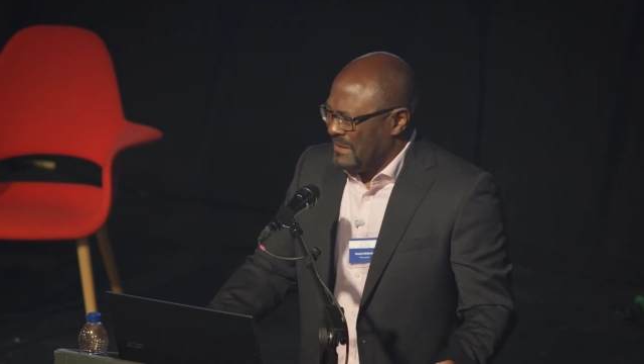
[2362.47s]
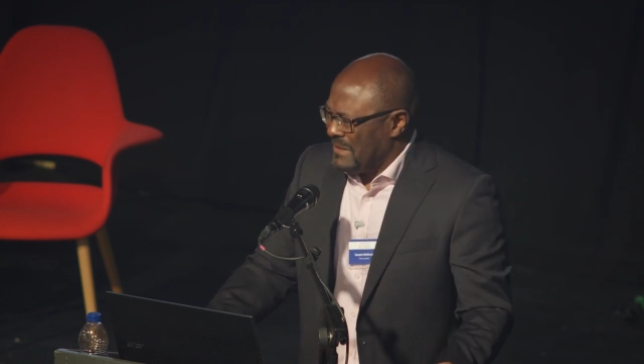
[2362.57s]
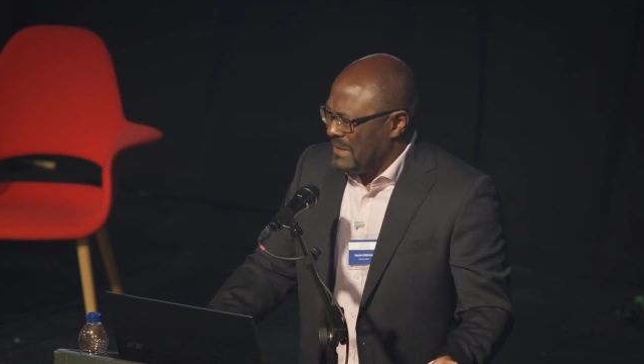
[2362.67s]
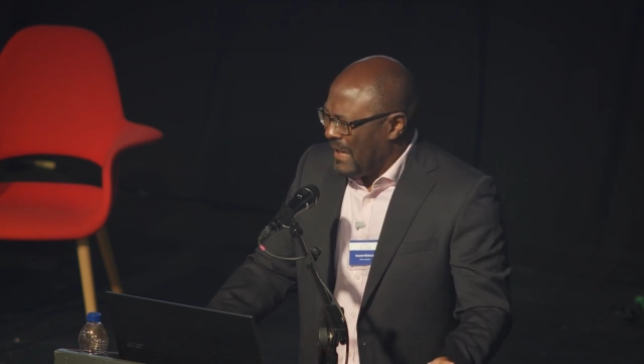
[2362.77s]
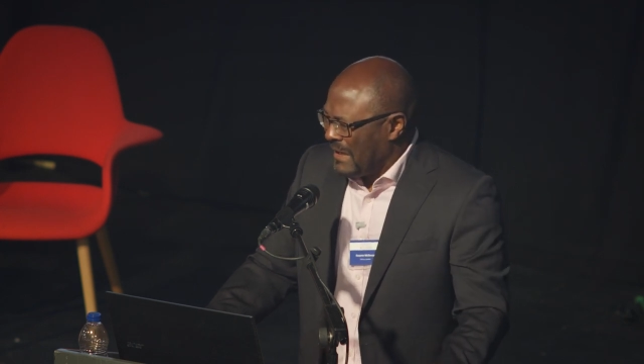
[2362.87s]

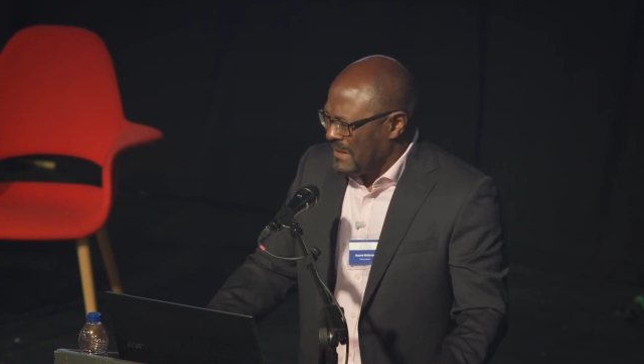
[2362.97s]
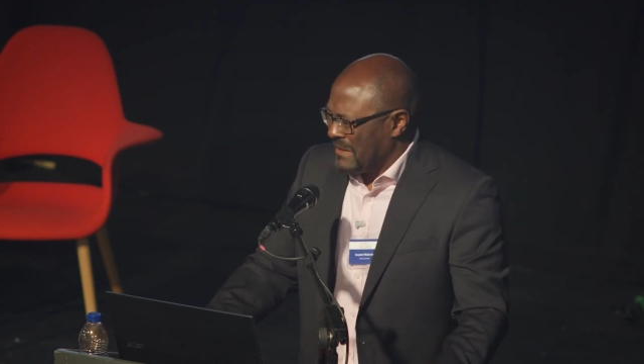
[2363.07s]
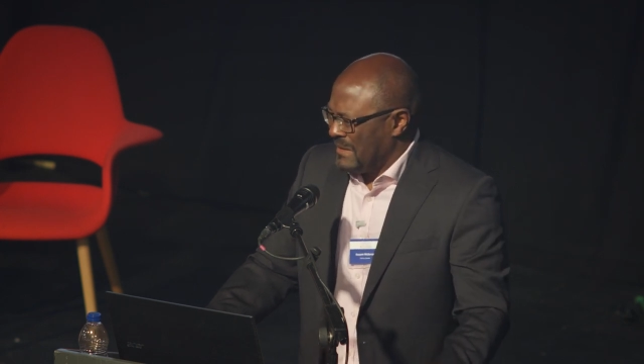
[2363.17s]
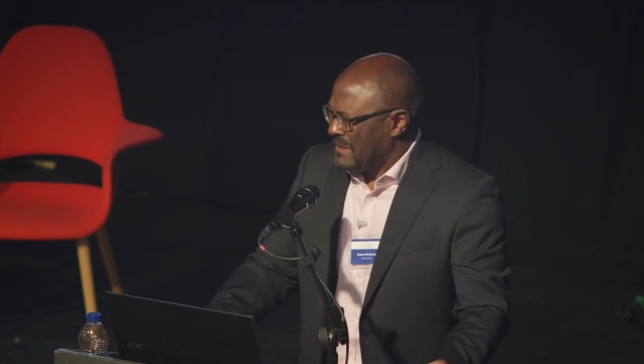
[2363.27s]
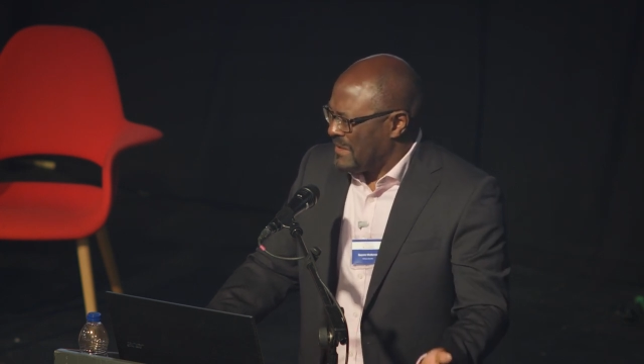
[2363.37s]

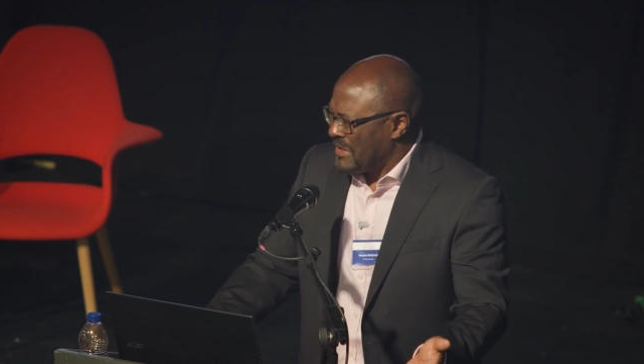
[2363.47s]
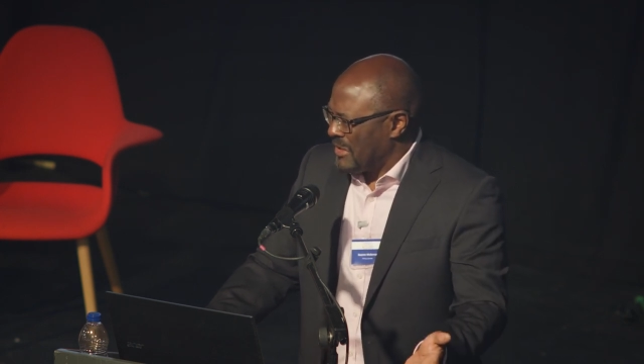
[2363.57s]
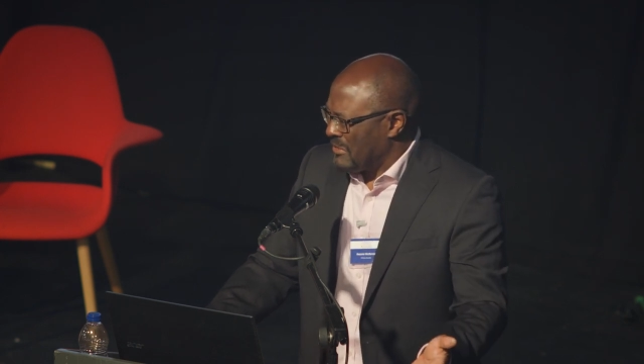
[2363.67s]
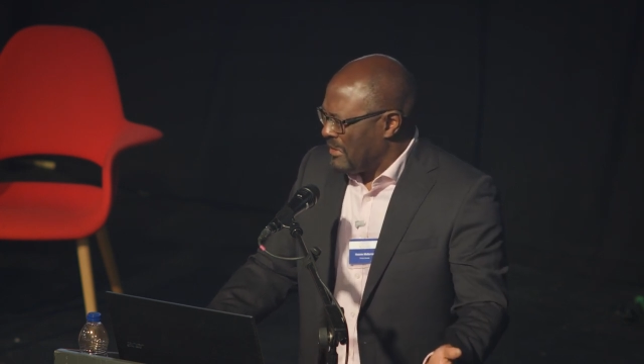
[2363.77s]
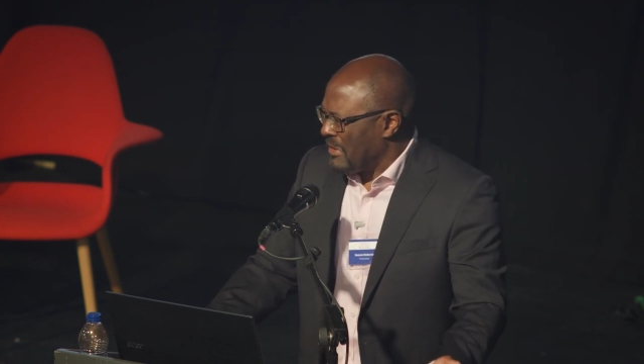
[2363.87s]
London to
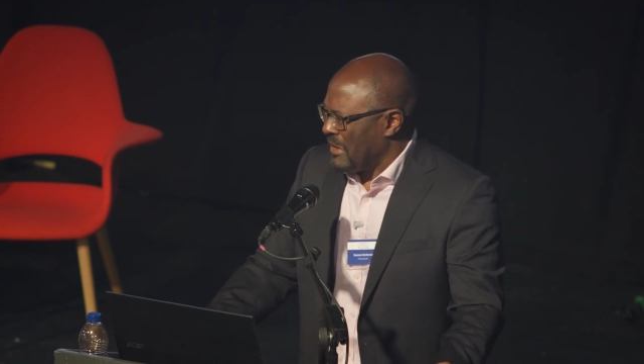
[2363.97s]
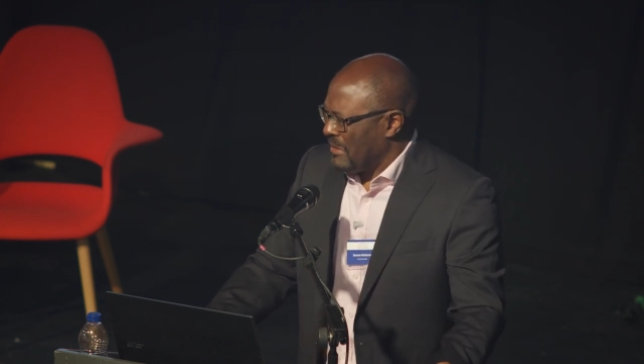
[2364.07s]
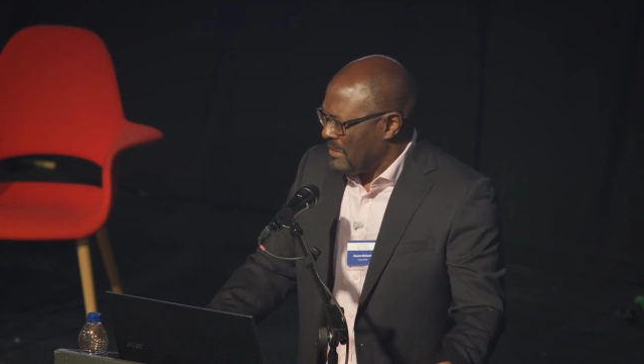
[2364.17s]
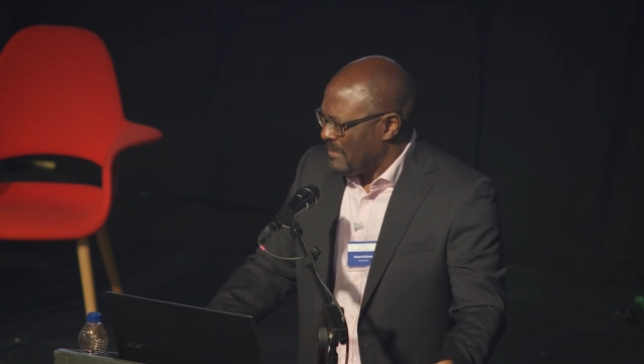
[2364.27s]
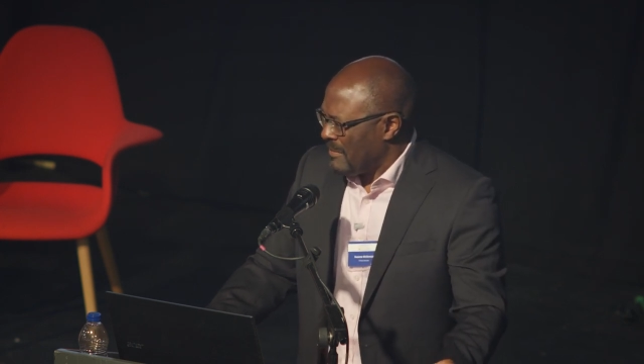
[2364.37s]
Toronto?